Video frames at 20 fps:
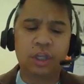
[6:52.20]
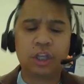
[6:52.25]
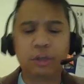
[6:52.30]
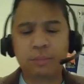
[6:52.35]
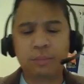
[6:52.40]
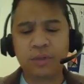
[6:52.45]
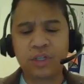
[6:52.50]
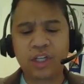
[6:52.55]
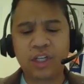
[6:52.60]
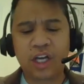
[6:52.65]

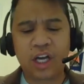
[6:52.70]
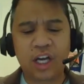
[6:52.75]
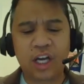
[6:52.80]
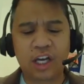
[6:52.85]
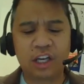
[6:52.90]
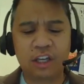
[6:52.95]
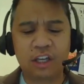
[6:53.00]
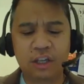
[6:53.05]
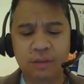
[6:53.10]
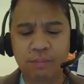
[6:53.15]
Number
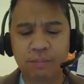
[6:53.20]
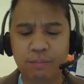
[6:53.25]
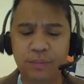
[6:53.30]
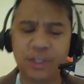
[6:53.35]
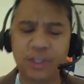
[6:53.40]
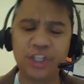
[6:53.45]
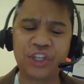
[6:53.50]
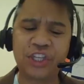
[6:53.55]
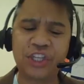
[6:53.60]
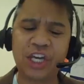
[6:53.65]
9,
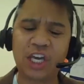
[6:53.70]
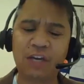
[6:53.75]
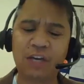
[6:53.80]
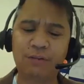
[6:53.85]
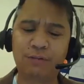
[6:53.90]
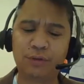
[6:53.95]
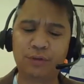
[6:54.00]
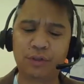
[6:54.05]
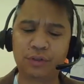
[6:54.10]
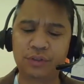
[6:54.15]
be
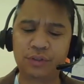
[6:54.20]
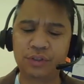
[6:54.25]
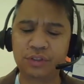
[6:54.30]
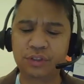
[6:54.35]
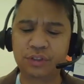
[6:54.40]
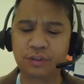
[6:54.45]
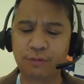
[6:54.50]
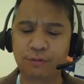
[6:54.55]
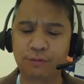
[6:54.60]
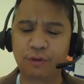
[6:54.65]
thankful
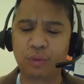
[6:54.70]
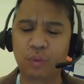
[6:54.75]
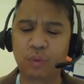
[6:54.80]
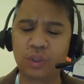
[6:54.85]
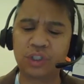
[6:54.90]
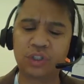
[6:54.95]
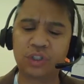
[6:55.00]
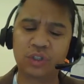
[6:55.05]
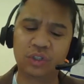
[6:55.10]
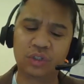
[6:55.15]
for
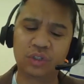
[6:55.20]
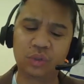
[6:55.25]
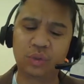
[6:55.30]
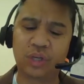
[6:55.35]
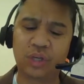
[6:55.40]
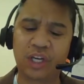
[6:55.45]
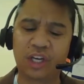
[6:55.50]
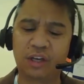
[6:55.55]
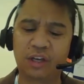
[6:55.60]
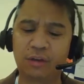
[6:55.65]
what you do
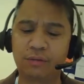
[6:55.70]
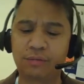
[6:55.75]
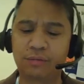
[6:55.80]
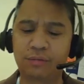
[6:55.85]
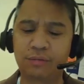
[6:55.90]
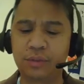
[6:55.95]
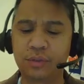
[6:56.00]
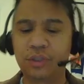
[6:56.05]
have.